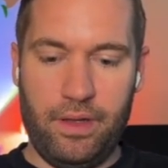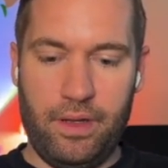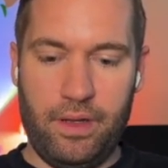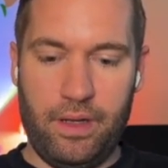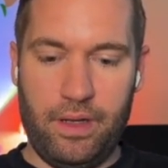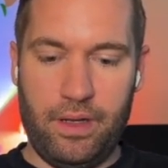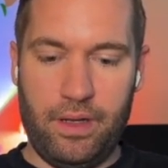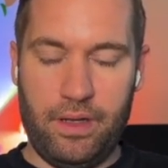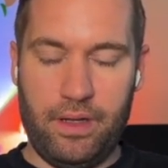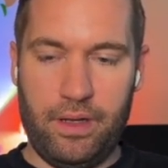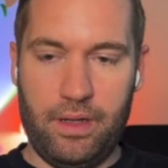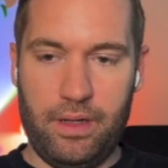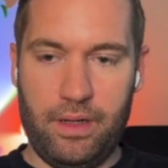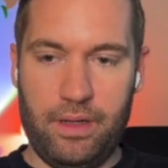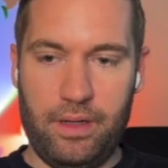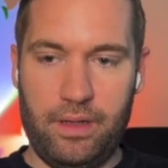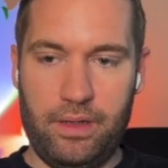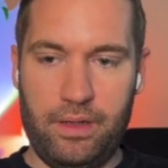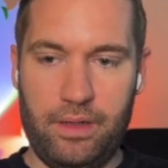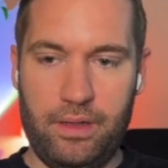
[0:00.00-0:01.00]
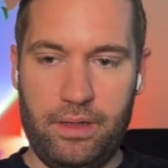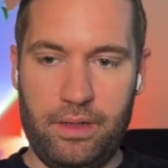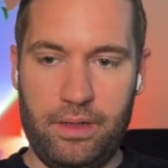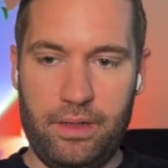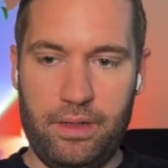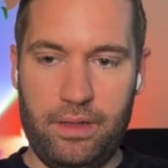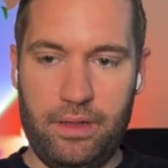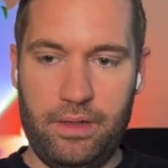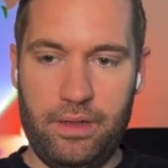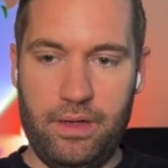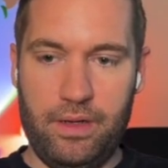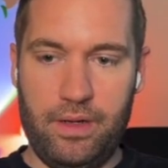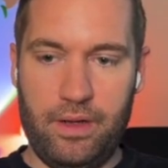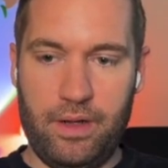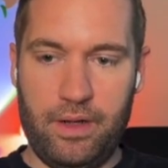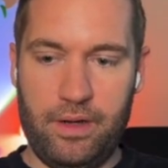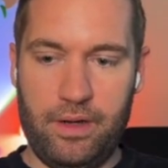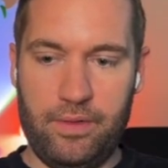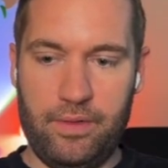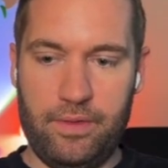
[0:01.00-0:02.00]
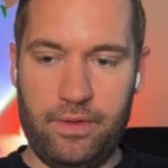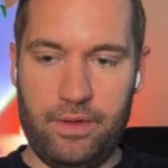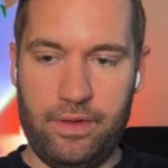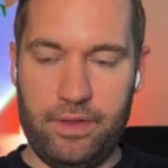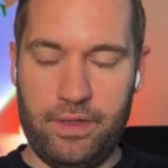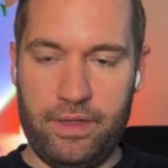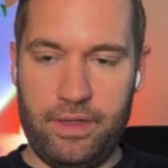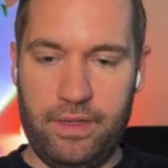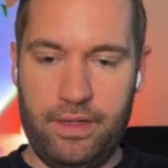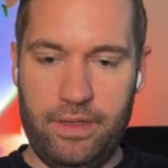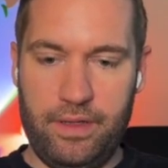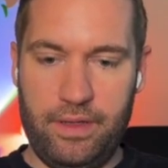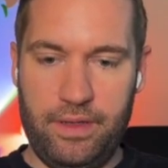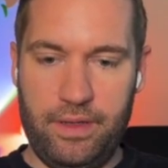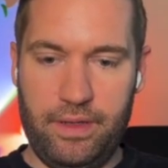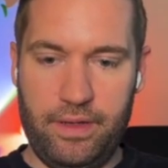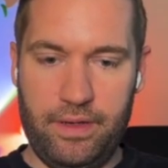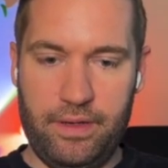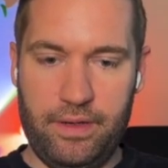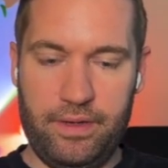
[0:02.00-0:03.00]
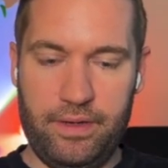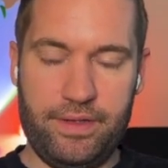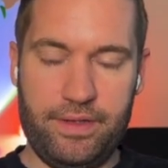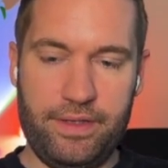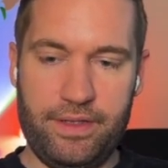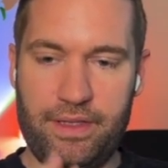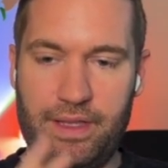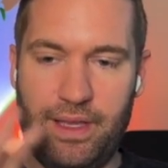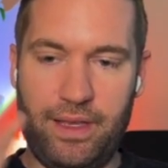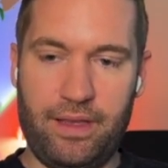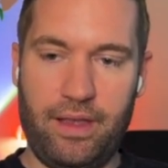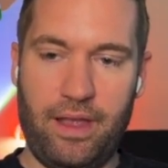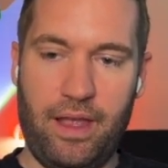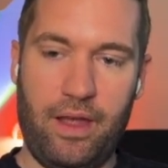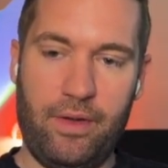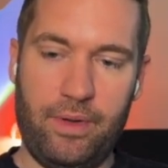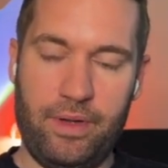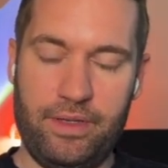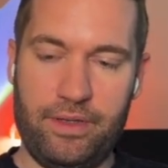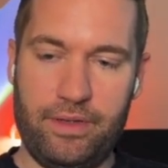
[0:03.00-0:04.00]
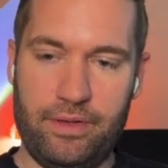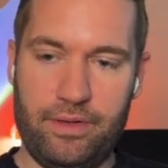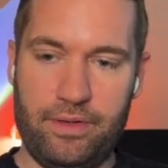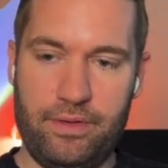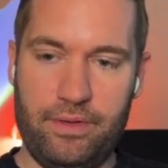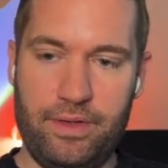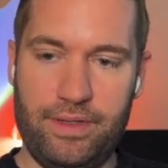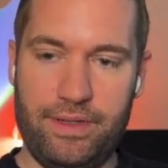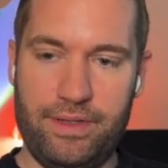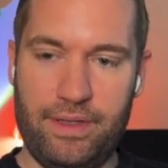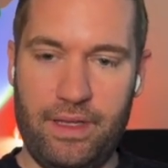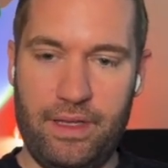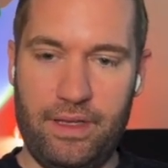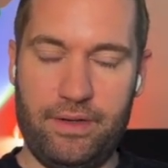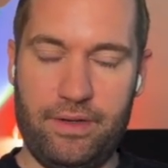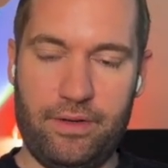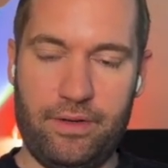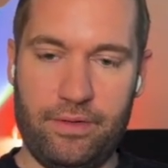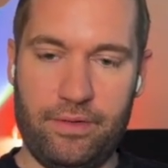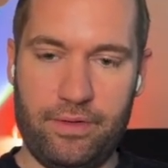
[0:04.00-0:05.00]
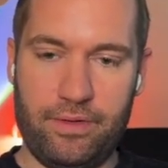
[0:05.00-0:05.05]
uh no, I don't want to look here. This is like this is the internal